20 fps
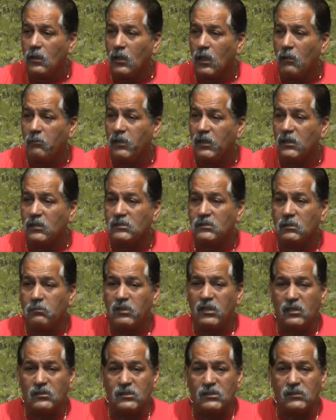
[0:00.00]
And because
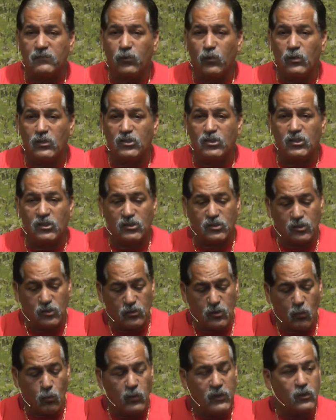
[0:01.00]
somebody else's foolishness, do
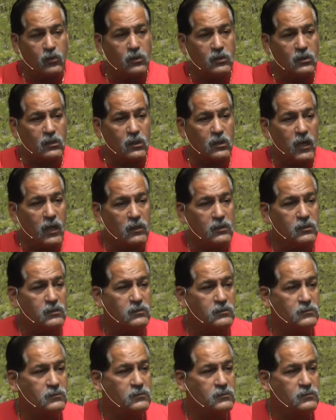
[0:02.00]
you know we couldn't connect?